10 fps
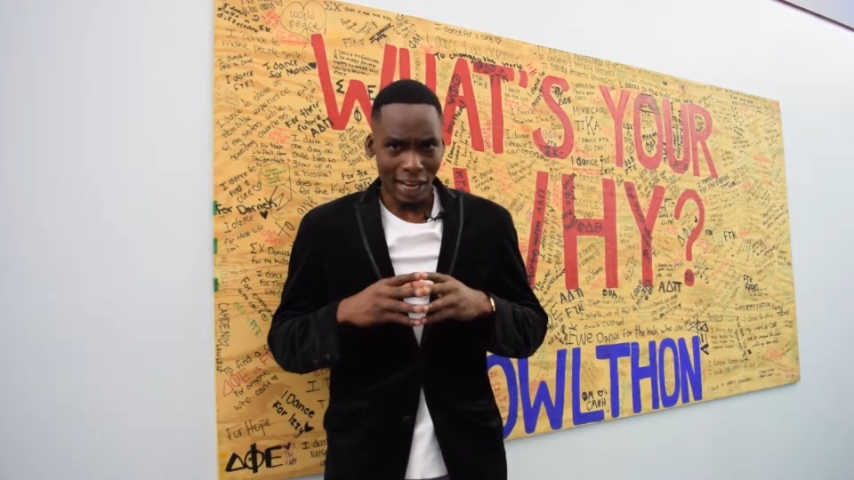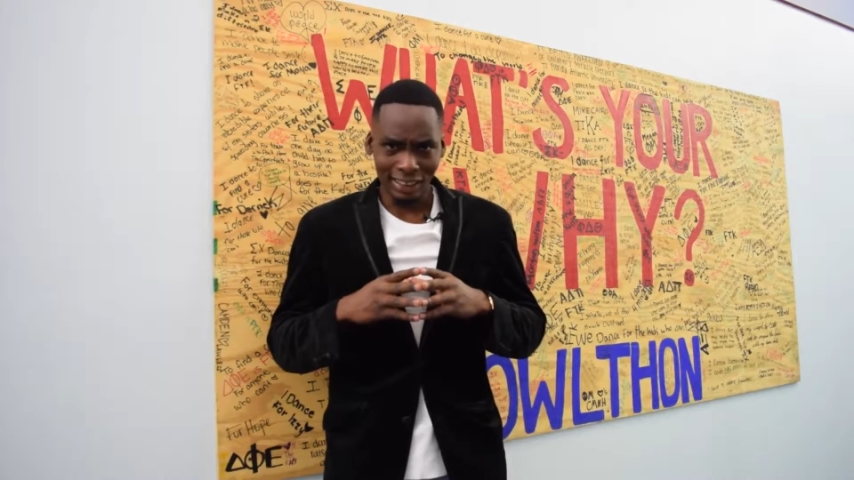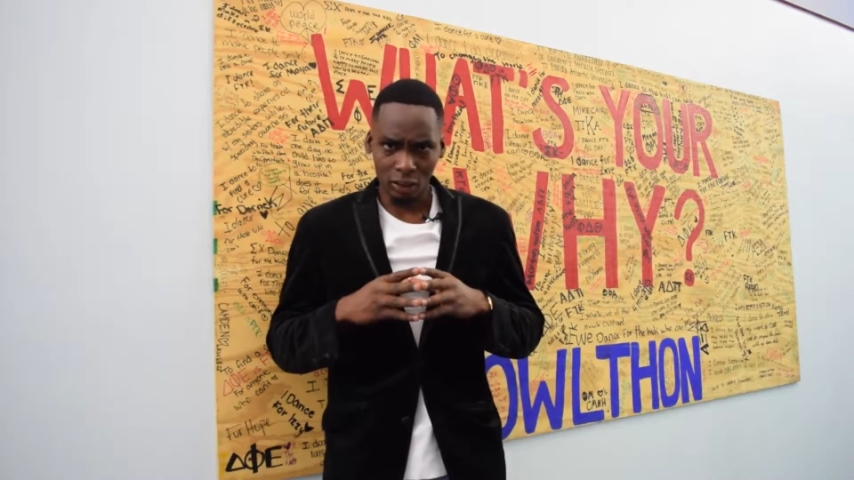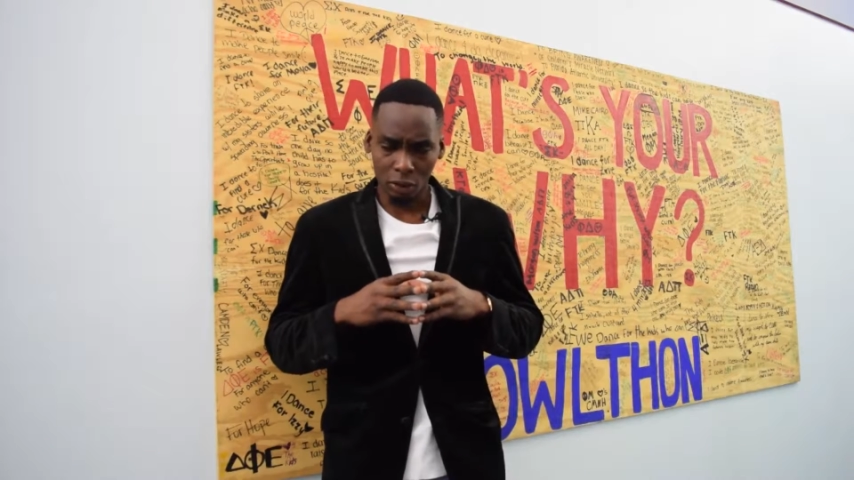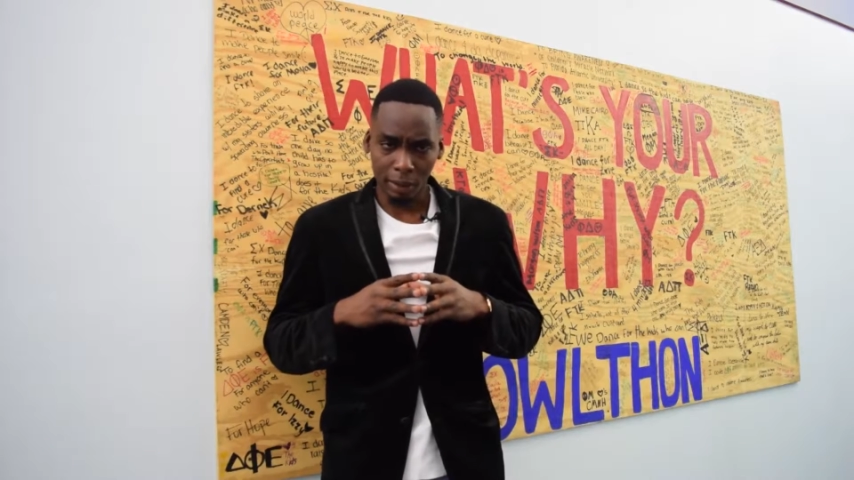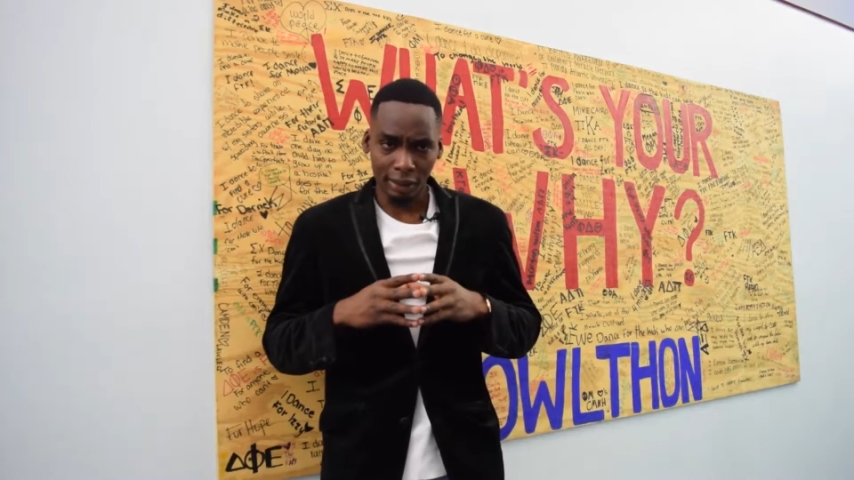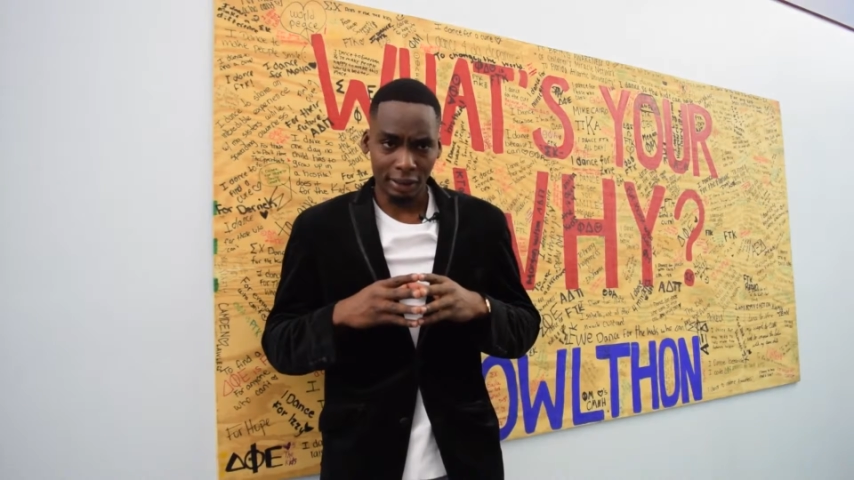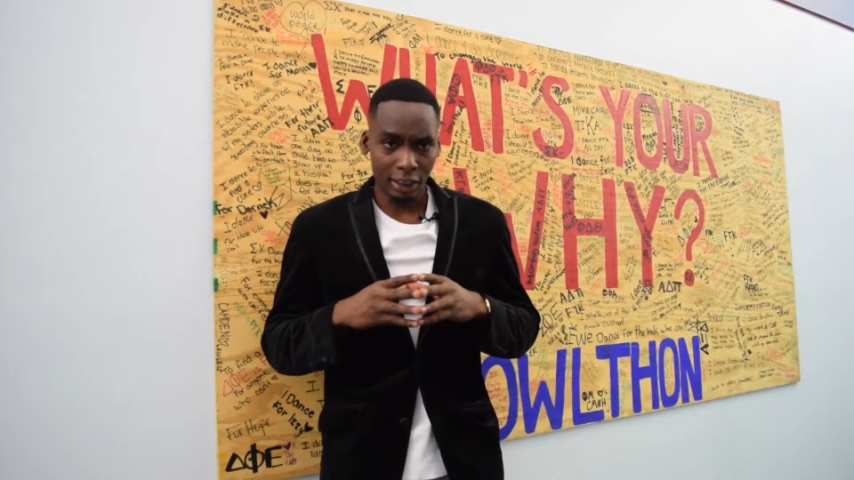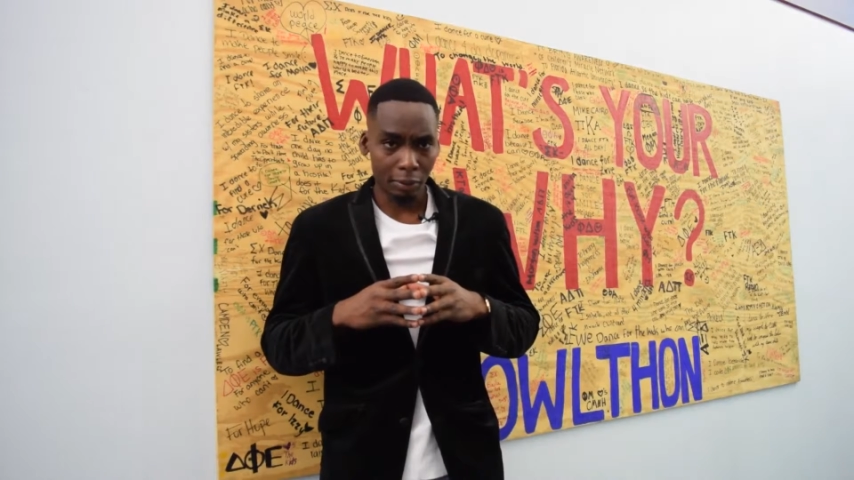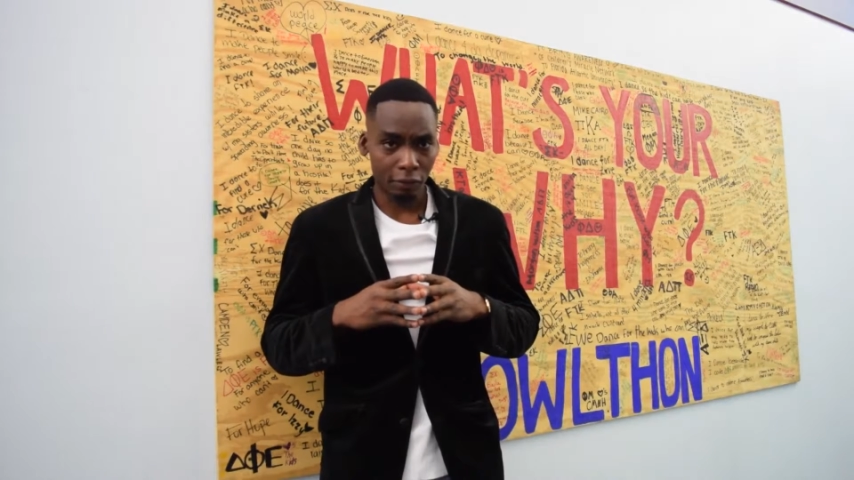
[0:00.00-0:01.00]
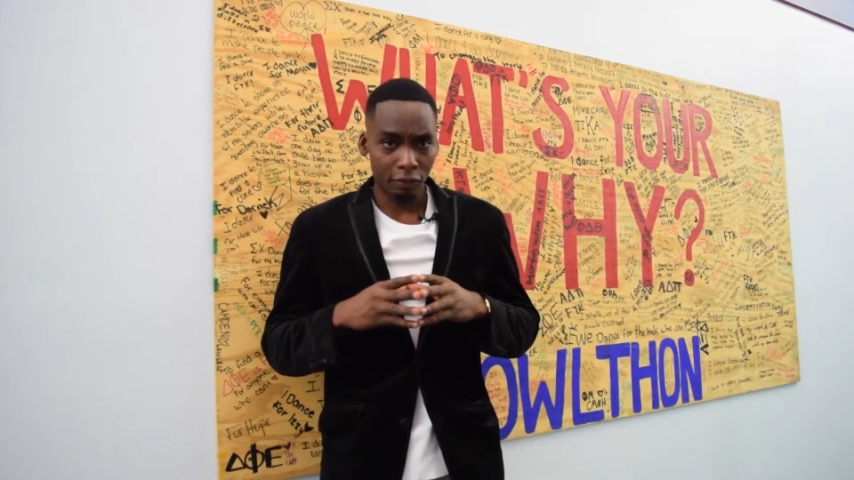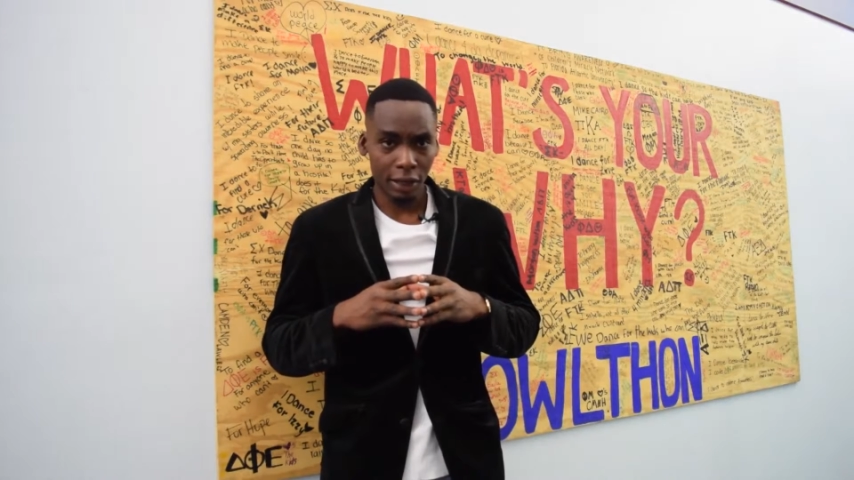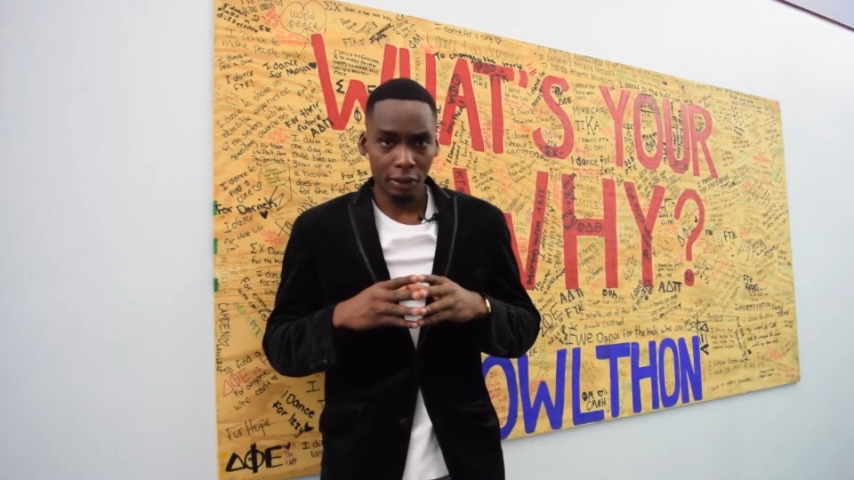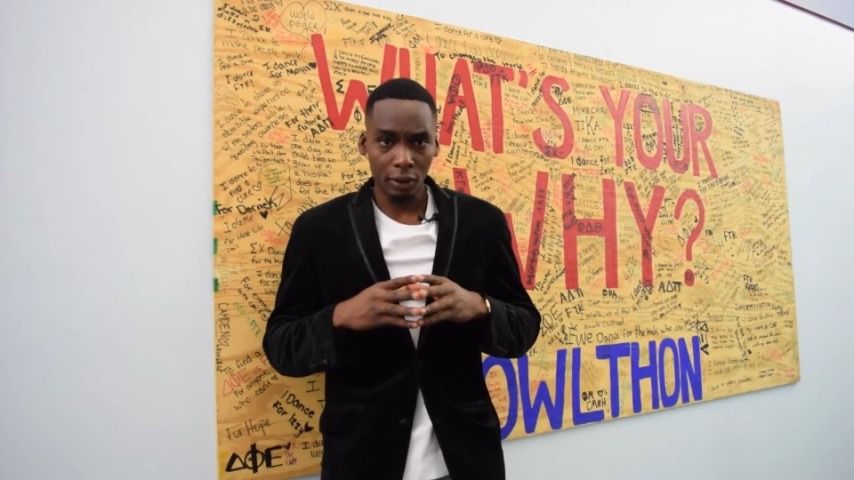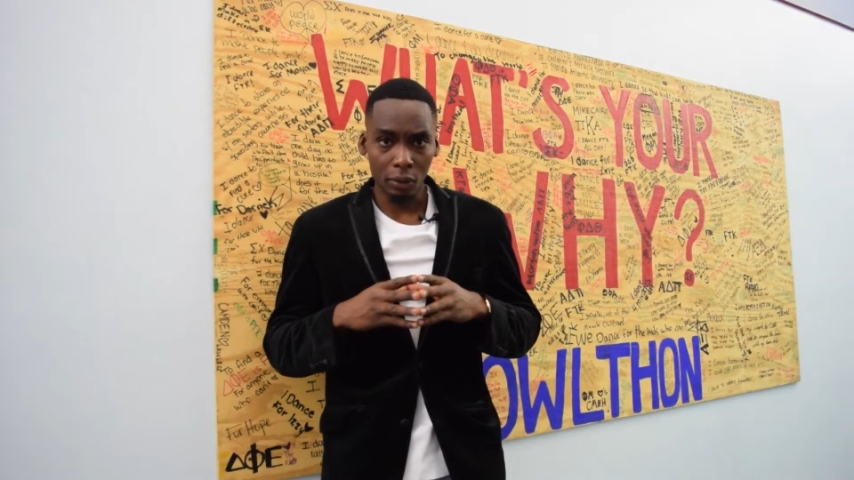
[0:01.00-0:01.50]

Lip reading: as I was about to take my final,